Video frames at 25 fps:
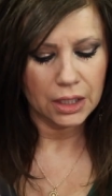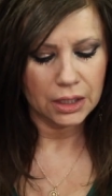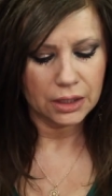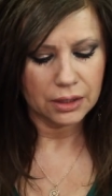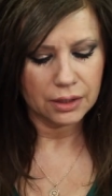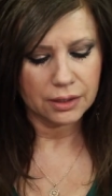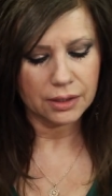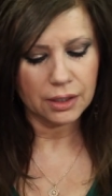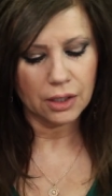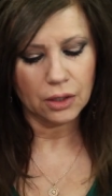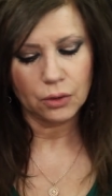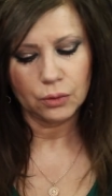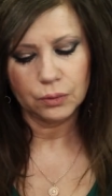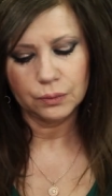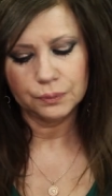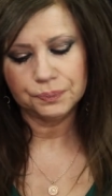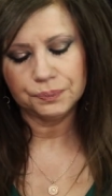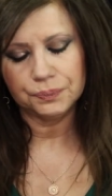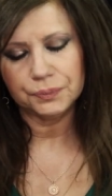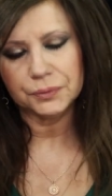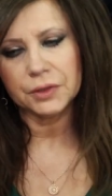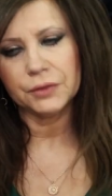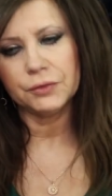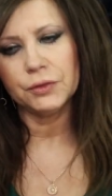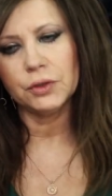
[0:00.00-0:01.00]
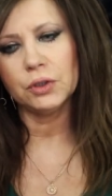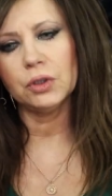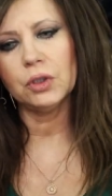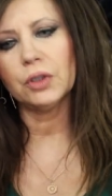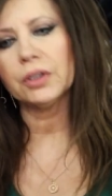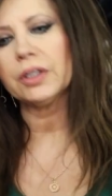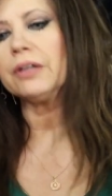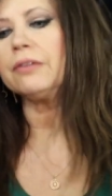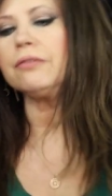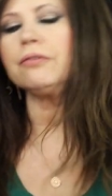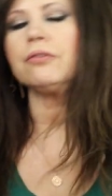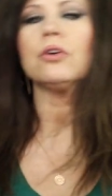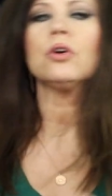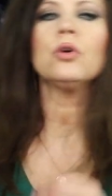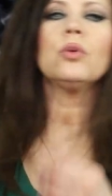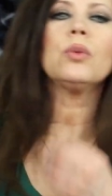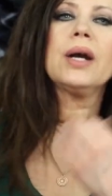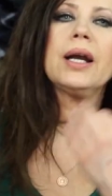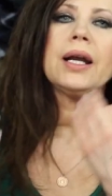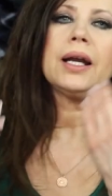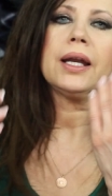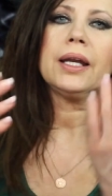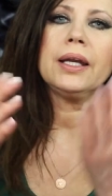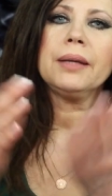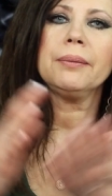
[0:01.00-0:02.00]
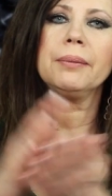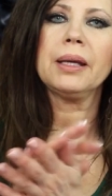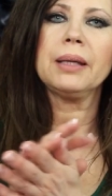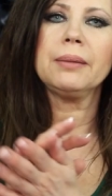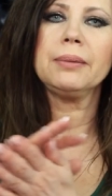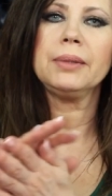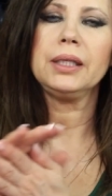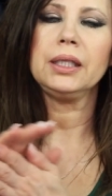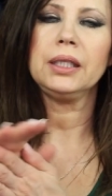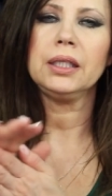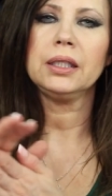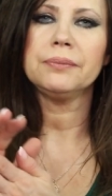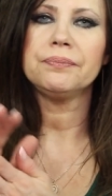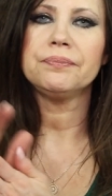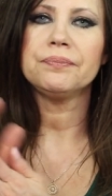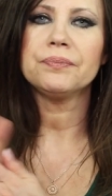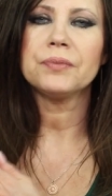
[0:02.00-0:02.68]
So if you're looking for a way maybe